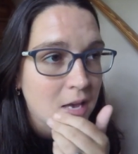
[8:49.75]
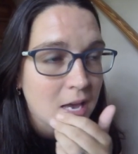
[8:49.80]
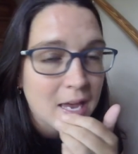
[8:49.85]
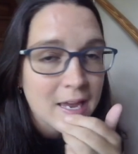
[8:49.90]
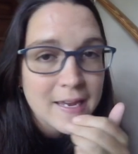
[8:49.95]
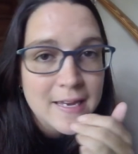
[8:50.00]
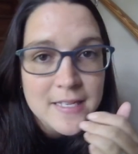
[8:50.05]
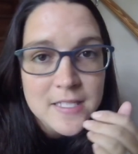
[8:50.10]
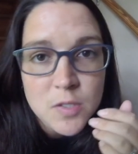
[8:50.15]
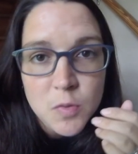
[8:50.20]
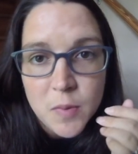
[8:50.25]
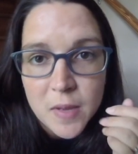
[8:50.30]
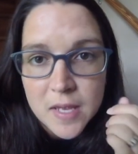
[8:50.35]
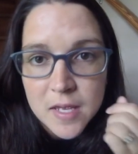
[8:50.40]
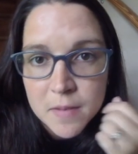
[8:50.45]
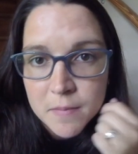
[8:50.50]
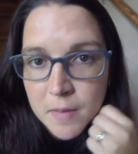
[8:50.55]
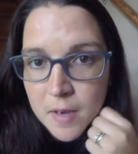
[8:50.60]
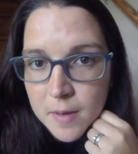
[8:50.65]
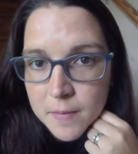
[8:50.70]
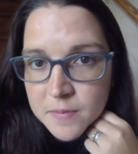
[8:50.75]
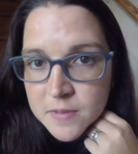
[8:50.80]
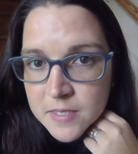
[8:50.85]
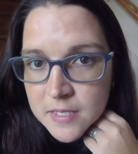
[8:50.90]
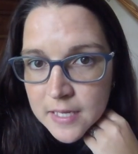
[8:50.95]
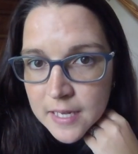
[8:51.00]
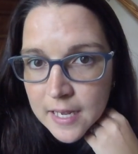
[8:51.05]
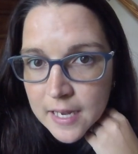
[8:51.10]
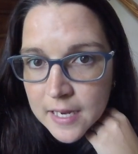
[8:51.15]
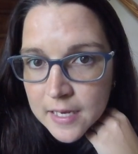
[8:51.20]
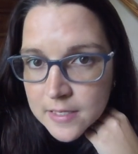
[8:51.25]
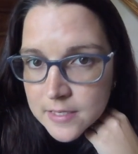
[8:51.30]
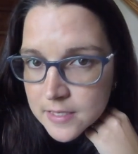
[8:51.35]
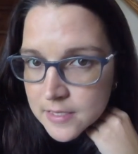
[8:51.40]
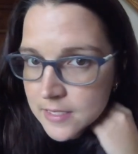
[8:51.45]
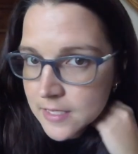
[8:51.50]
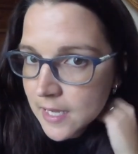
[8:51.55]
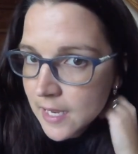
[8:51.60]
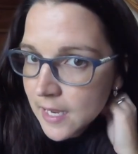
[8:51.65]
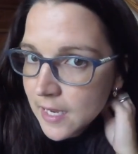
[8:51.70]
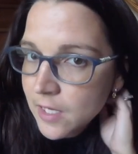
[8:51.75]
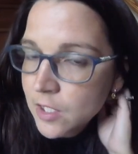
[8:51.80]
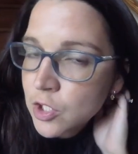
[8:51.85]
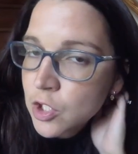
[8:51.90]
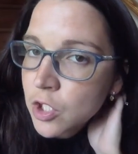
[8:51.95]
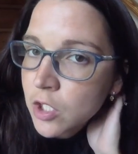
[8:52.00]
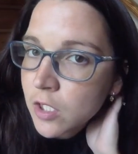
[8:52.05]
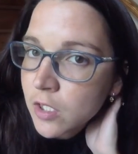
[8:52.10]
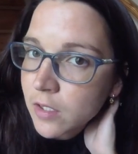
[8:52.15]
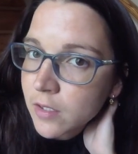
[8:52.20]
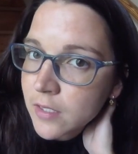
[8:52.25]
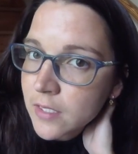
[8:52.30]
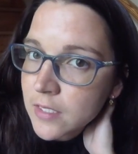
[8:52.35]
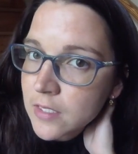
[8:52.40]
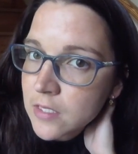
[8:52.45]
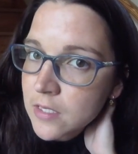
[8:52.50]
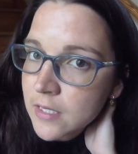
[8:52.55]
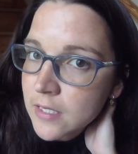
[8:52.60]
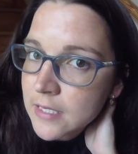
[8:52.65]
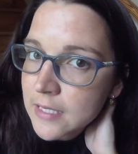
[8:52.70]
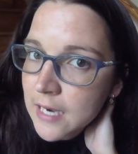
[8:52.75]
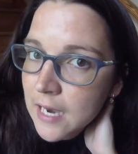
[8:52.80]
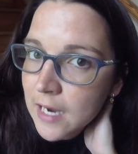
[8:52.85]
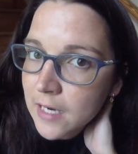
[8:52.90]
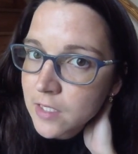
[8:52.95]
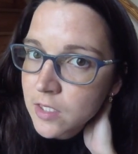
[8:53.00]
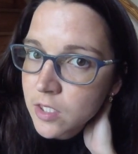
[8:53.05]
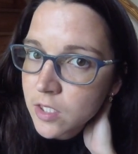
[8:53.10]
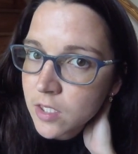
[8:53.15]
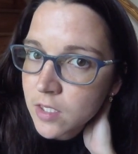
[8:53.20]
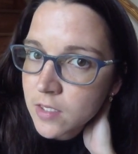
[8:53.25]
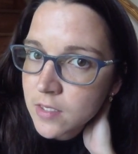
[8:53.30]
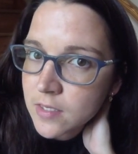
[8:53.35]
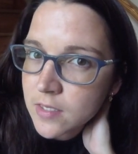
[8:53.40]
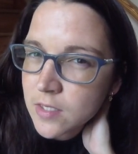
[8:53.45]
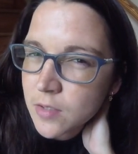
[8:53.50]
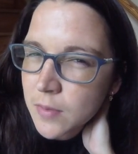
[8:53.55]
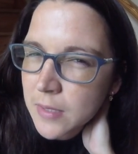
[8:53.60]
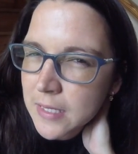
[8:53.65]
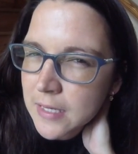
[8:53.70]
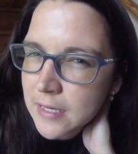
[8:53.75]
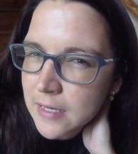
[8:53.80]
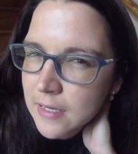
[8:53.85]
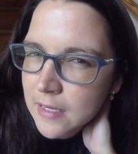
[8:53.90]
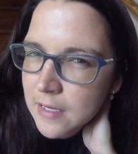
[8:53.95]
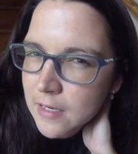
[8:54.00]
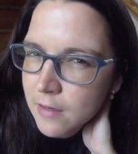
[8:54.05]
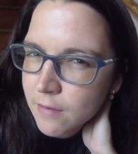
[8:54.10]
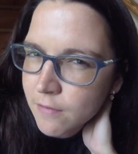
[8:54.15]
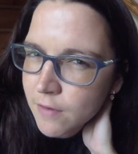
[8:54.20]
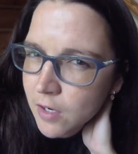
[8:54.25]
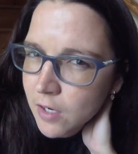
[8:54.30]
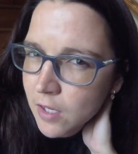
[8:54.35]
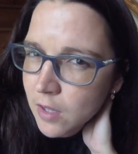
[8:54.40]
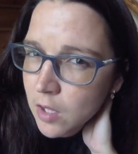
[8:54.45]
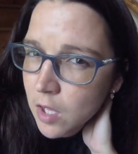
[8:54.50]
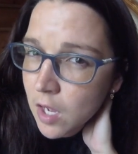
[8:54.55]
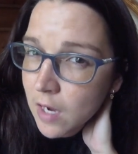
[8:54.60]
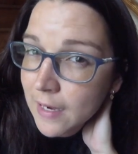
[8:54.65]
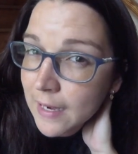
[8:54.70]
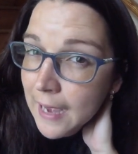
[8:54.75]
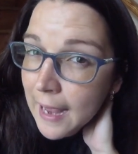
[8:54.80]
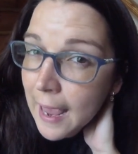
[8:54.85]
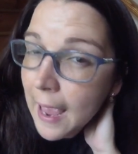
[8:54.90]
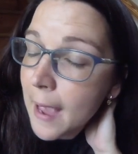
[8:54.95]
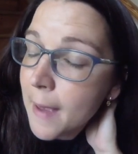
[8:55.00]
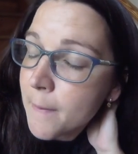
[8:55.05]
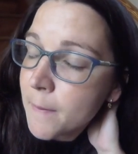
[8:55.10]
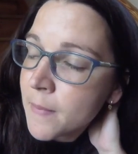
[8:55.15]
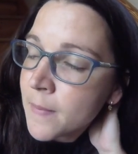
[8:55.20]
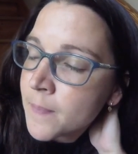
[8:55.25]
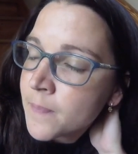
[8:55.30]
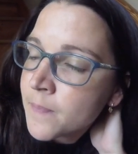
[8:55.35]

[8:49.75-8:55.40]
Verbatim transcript: I had to wake him up today to take Charlie to the doctor, so he didn't get a very long nap.